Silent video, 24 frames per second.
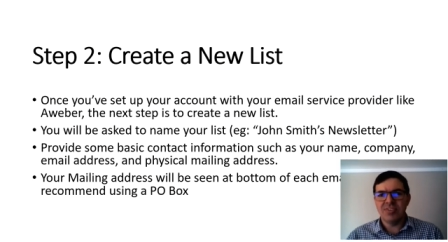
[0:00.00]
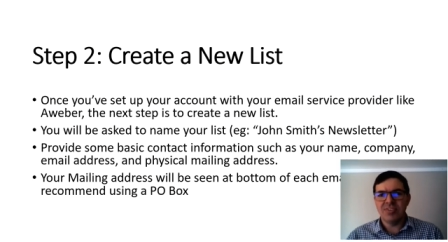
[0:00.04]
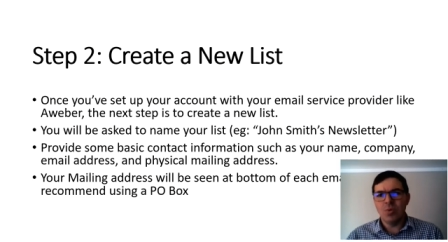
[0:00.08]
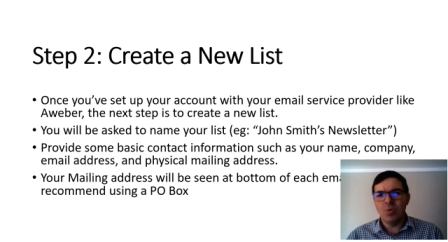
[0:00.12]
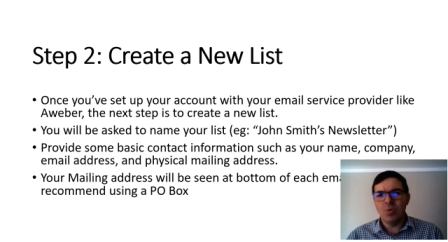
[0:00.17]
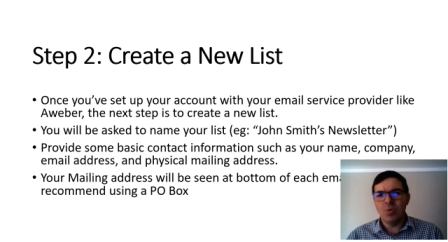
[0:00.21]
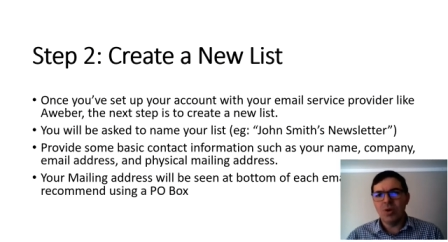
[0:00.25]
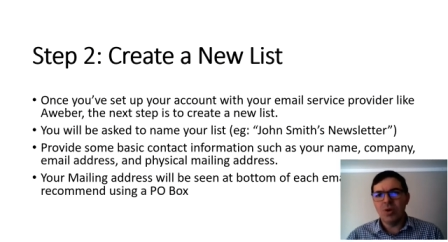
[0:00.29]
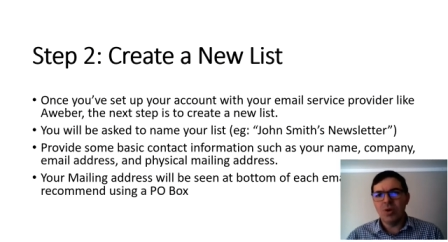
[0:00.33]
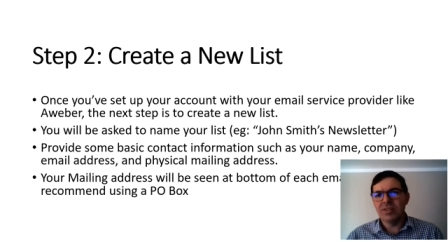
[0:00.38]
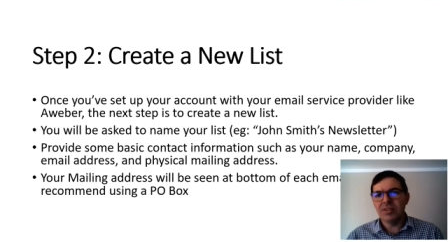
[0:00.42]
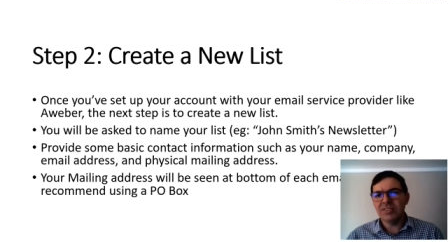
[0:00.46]
you
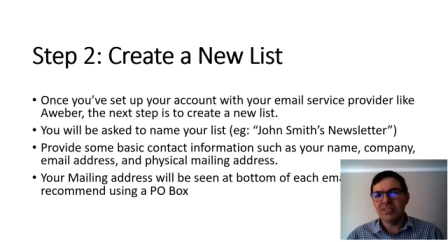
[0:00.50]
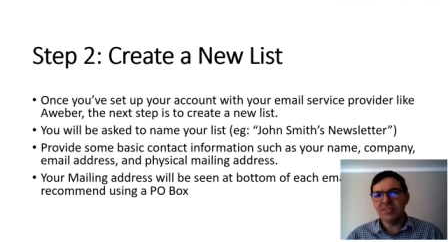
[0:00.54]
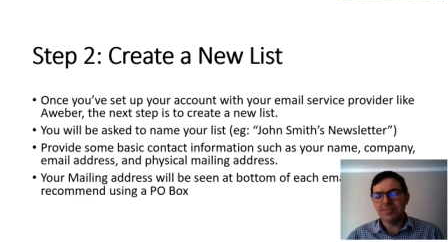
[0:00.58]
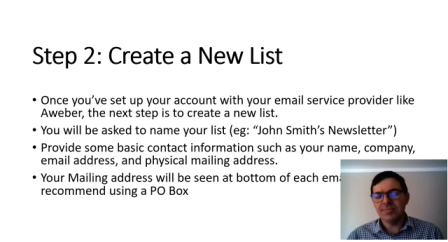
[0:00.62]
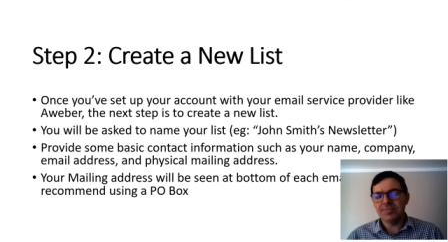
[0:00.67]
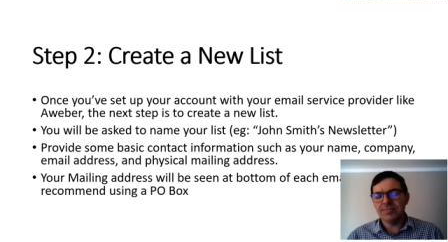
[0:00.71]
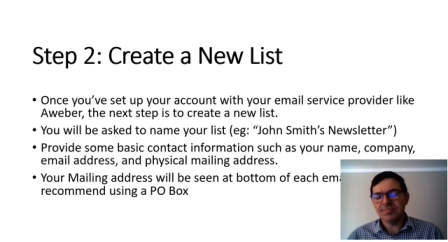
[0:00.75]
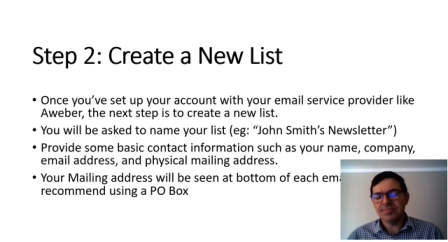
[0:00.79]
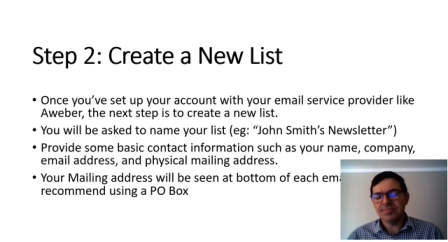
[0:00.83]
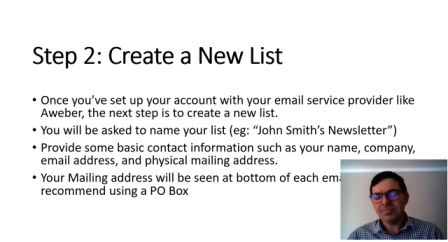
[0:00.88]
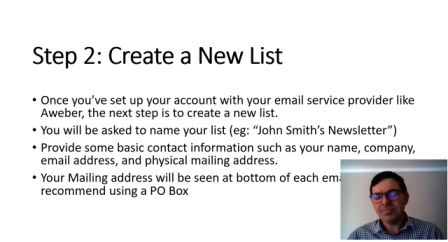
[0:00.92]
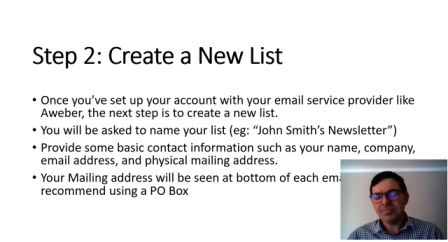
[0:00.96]
want
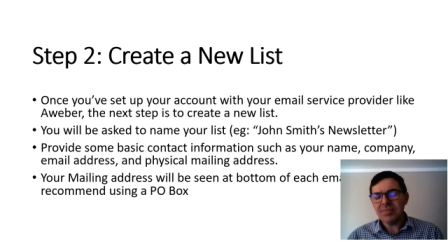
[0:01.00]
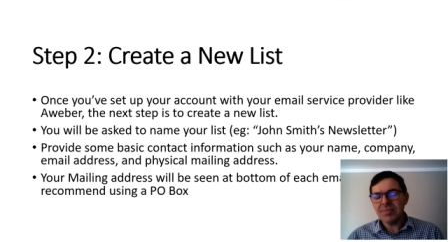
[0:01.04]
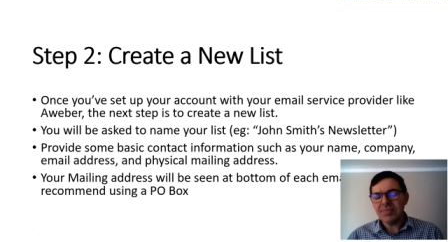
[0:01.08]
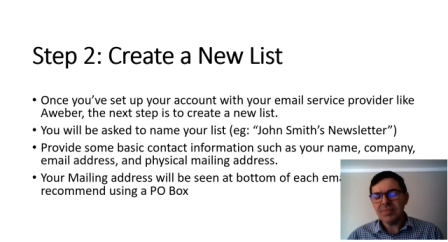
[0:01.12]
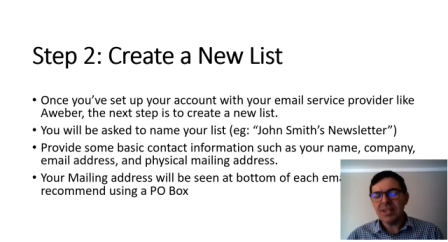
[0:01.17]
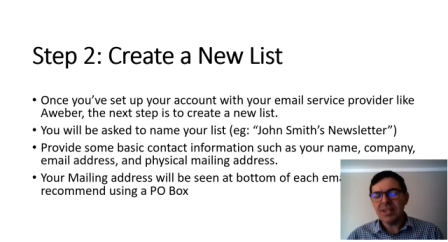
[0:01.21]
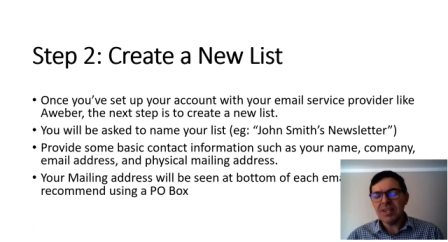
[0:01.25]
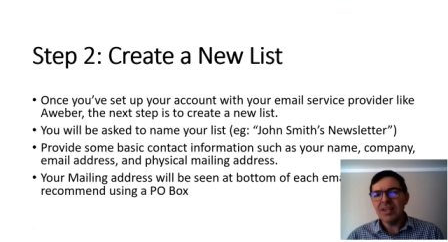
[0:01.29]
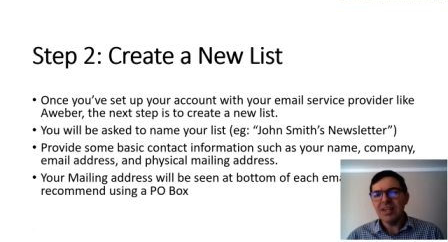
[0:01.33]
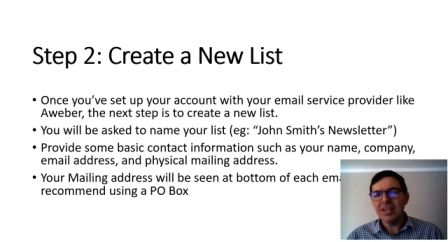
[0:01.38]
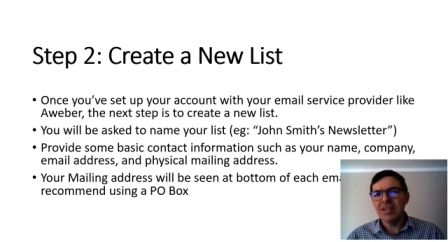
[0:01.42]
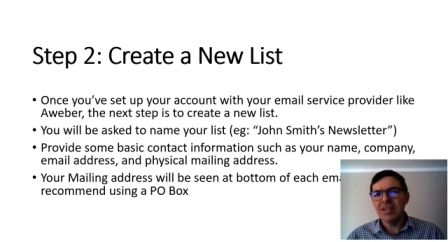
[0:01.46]

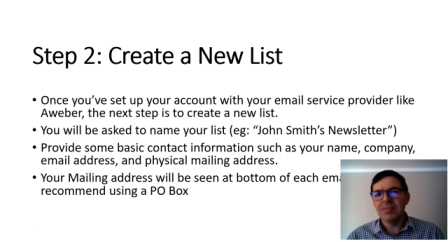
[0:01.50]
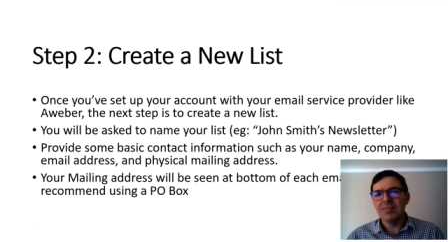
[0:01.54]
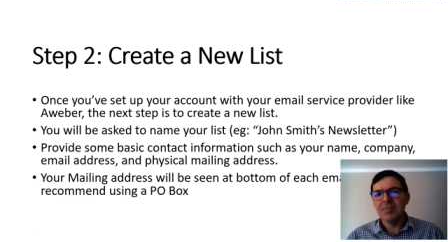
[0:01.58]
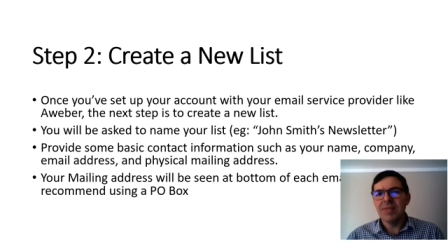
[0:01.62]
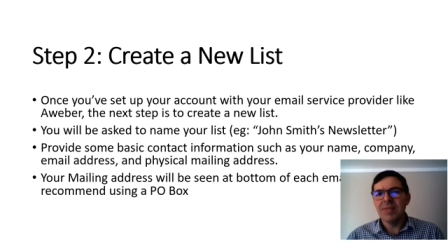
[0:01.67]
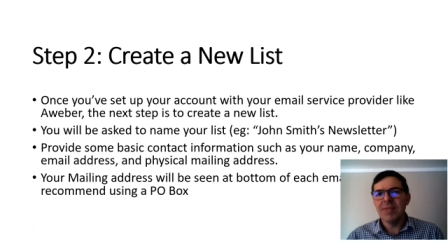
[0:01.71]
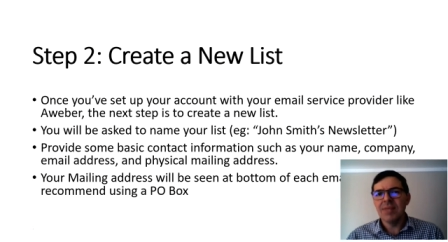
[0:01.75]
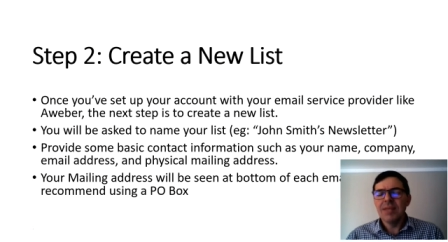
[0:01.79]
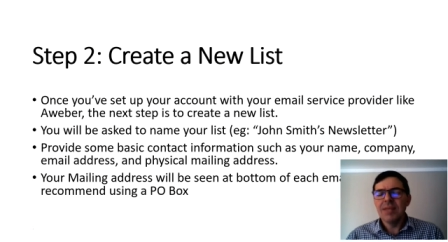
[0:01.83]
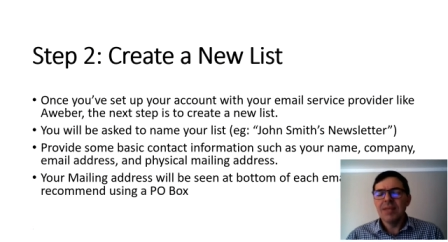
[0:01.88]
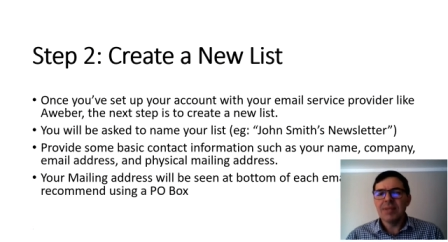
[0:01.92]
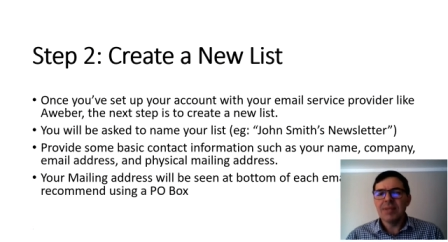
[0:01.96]

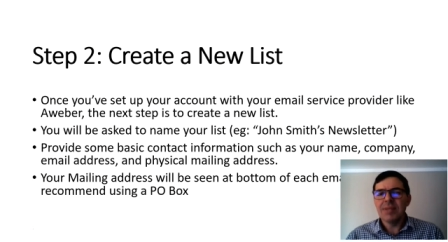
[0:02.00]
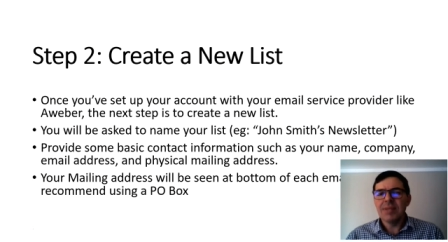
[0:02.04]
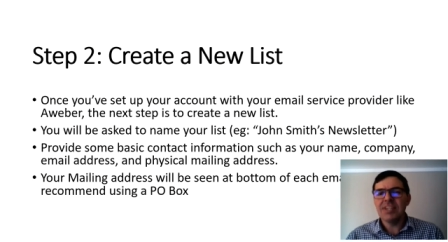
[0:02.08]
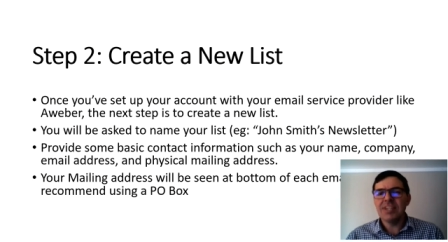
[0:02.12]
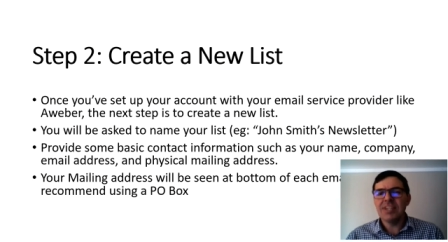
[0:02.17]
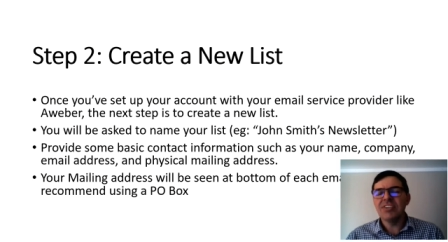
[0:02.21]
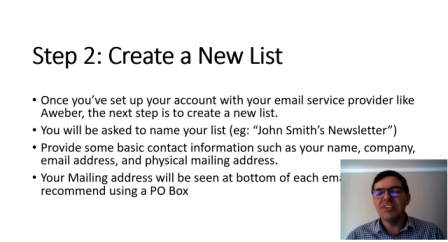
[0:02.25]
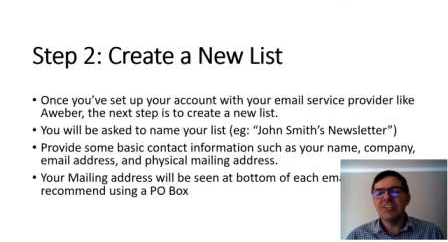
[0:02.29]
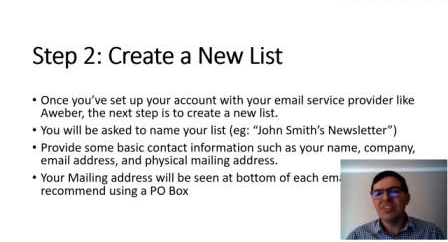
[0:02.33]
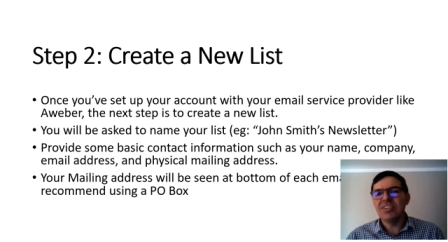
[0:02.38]
um, but each,